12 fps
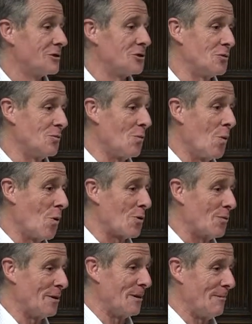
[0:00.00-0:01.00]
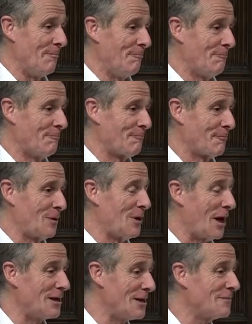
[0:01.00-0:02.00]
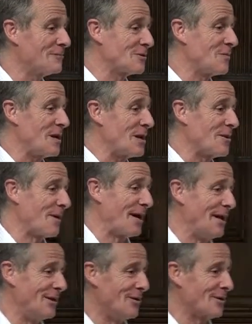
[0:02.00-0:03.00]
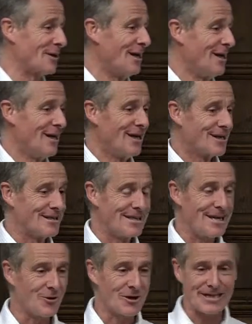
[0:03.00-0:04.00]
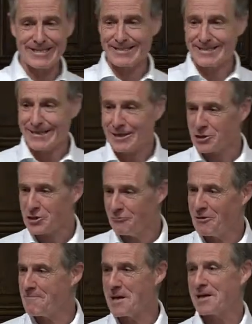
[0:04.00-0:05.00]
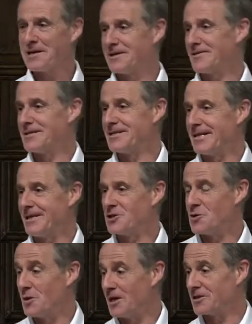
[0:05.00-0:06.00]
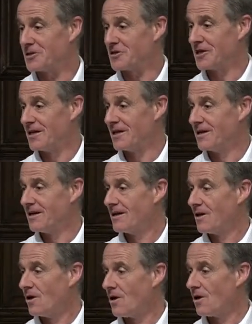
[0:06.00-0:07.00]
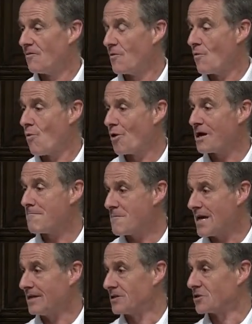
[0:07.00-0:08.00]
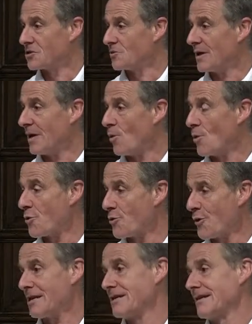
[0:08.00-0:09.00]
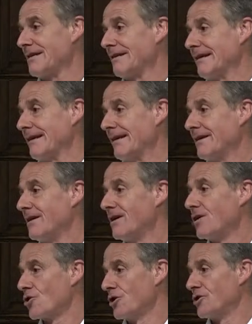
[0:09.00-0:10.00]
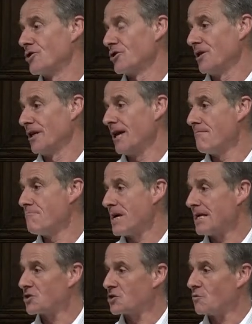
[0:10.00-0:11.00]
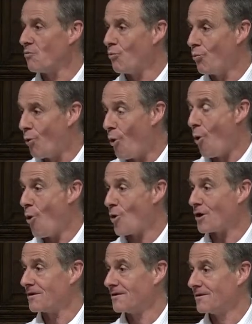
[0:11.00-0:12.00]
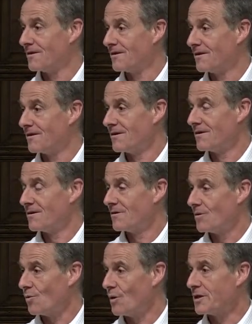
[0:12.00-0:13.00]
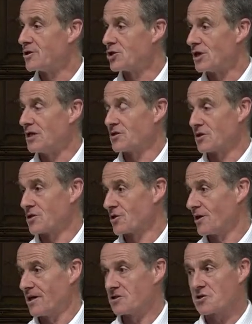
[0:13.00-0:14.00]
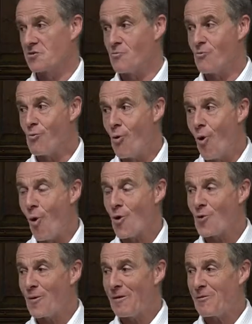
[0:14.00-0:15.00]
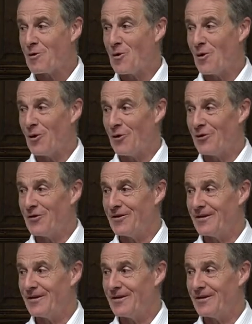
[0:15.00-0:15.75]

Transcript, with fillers: to walk with him. You know, I love speaking about Enoch, because Enoch is such a reminder, isn't he, to us, of what it means to be authentically Christian. It means to walk with Jesus Christ, to walk with God